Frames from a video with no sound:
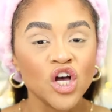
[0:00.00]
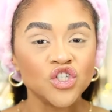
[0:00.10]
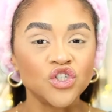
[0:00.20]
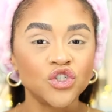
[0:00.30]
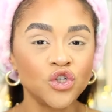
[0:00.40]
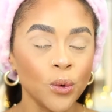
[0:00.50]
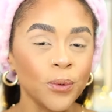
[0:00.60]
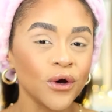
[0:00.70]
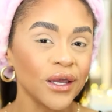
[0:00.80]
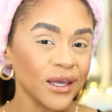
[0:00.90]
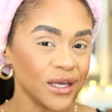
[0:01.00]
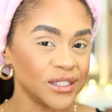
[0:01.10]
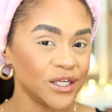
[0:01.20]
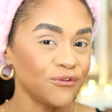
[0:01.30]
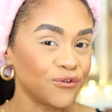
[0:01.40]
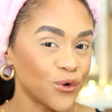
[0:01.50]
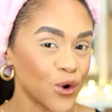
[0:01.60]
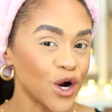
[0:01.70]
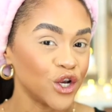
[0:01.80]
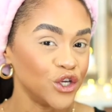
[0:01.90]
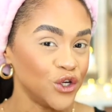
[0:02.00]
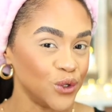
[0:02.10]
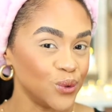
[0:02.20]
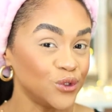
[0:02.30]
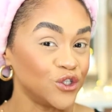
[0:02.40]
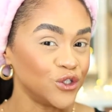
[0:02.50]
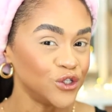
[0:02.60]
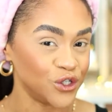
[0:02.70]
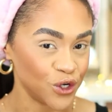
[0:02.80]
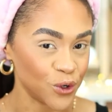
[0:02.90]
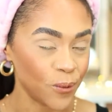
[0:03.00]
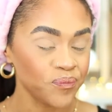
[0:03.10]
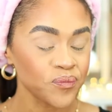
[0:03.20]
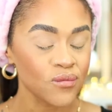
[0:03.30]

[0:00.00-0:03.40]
super easy for you to do.